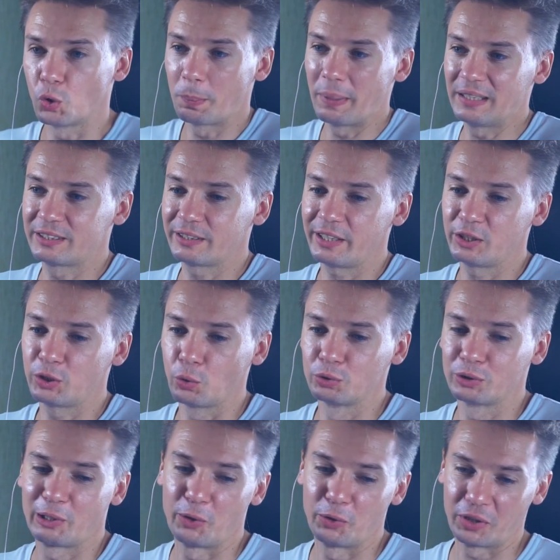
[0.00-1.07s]
you basically
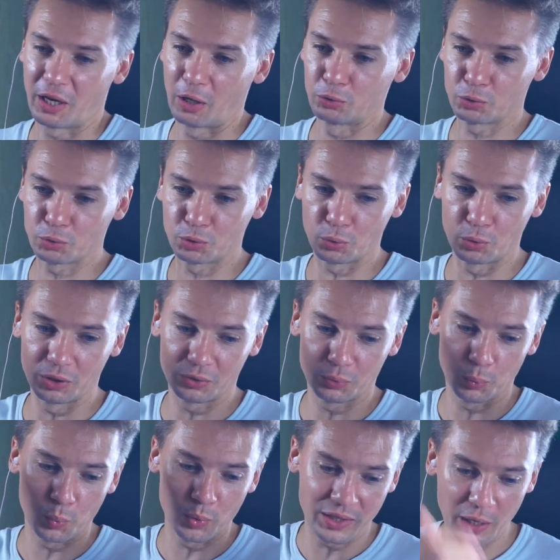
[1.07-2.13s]
don't learn how to do
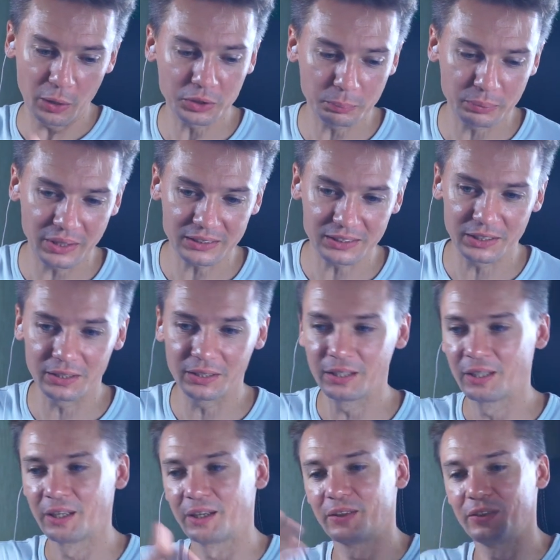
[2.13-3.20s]
it without abducting,
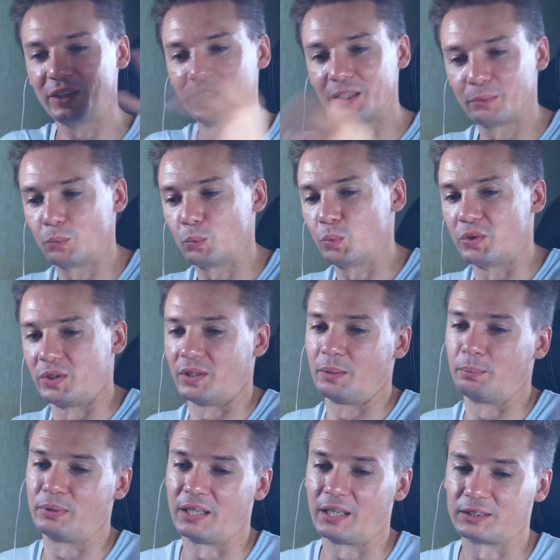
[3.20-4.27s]
and then with
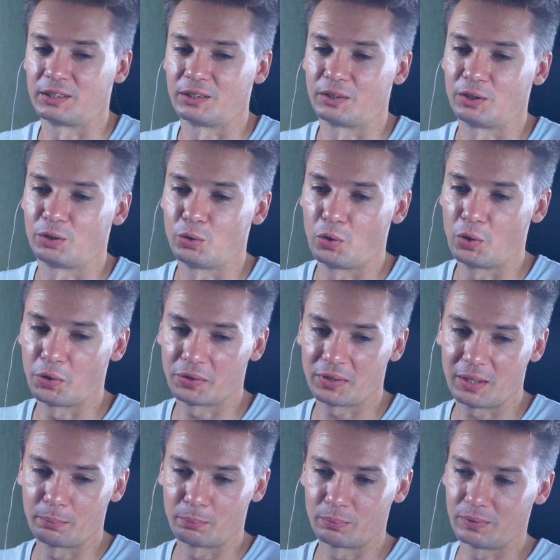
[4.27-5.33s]
abducting. You learn
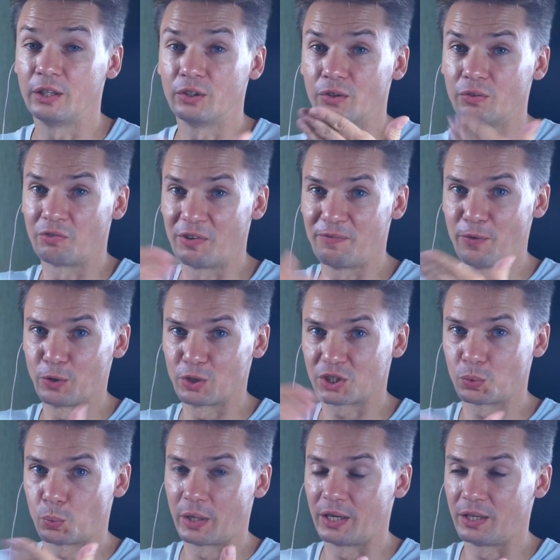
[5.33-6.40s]
them in
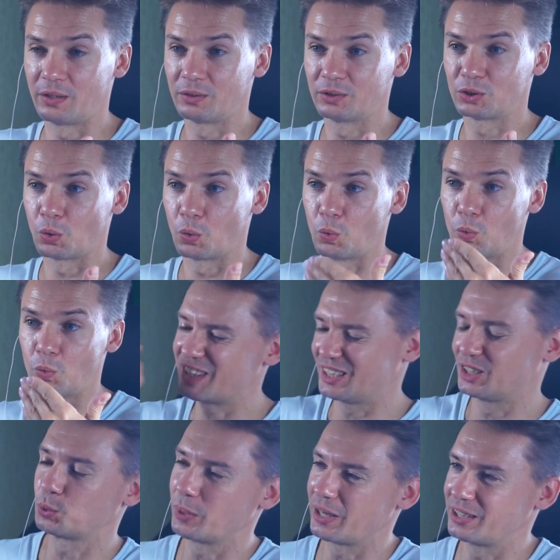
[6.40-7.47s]
reversed way, so
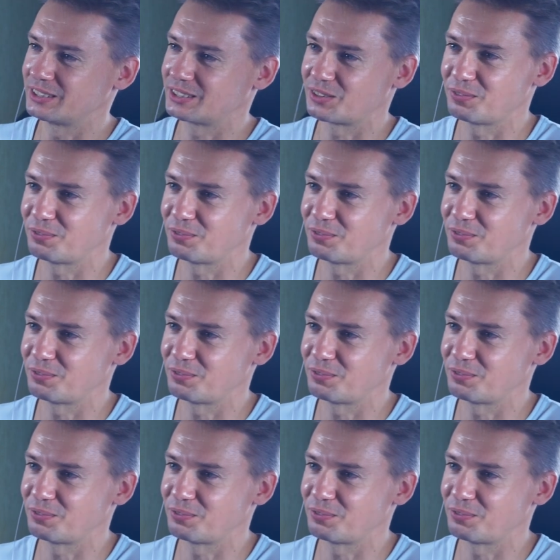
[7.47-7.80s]
this way is